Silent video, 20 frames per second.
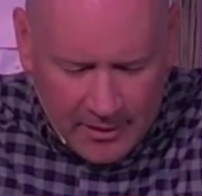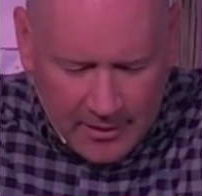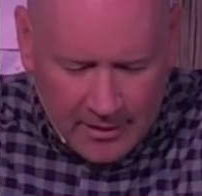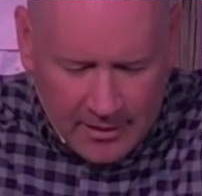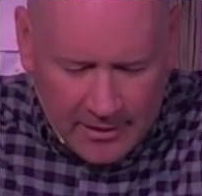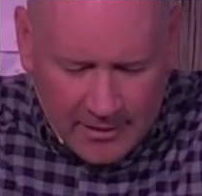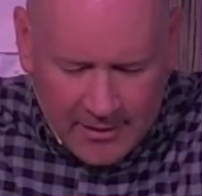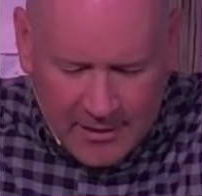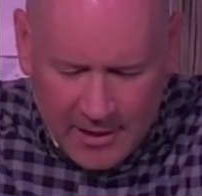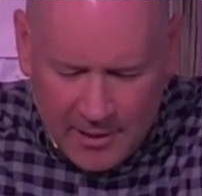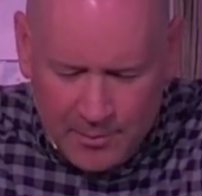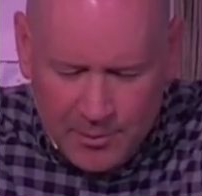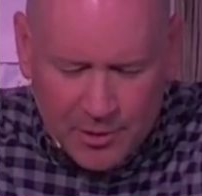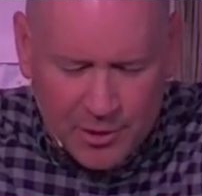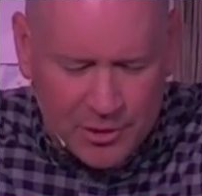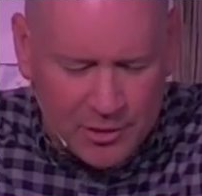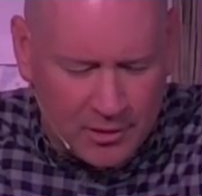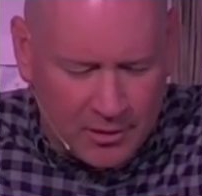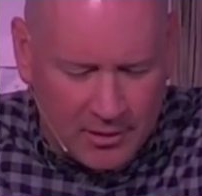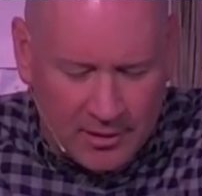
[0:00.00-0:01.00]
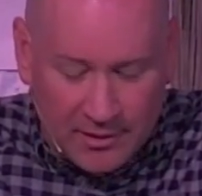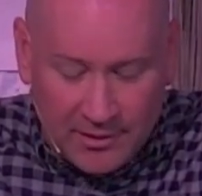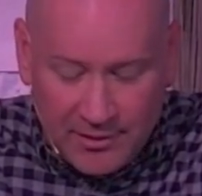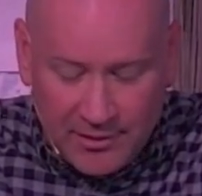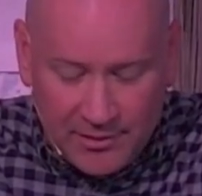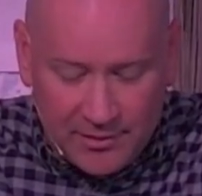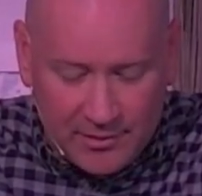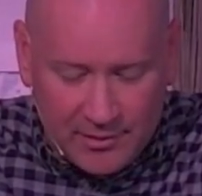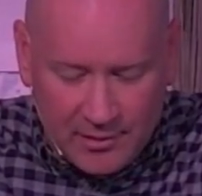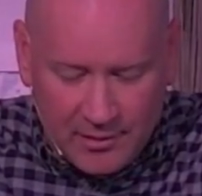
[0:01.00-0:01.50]
a deep
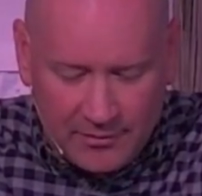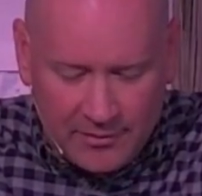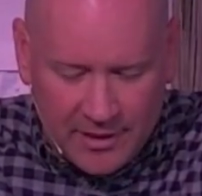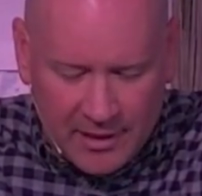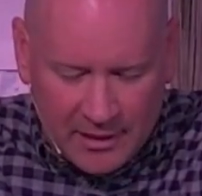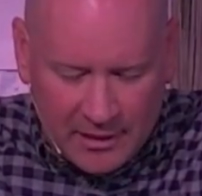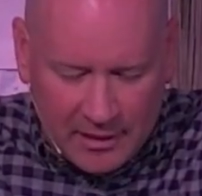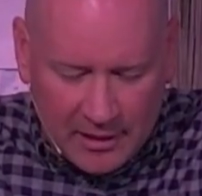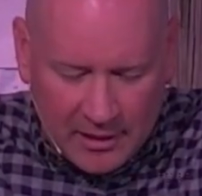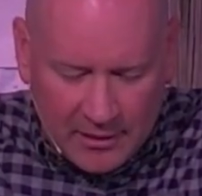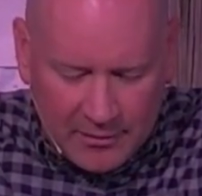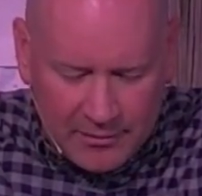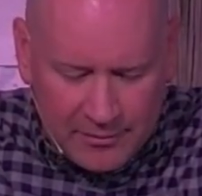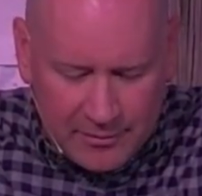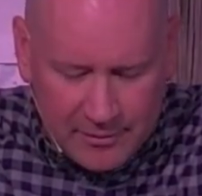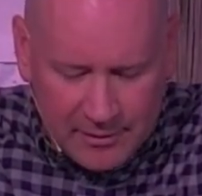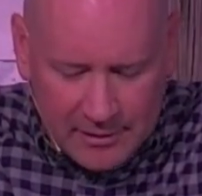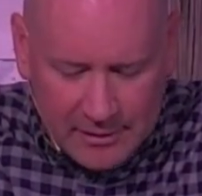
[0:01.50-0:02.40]
assurance of that love.